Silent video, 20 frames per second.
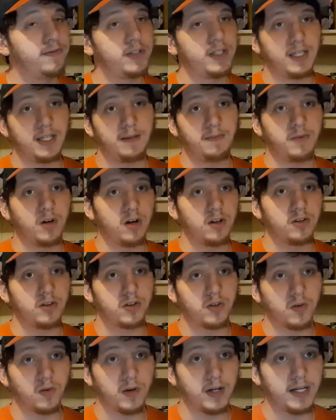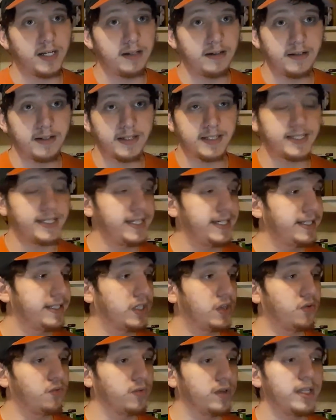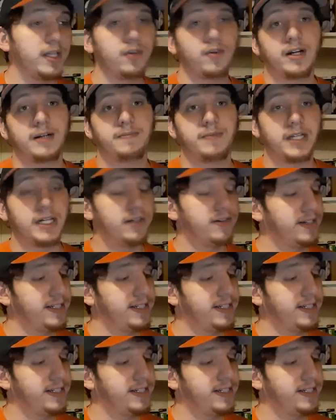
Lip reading: to keep Carlos Correa because he is a really great player.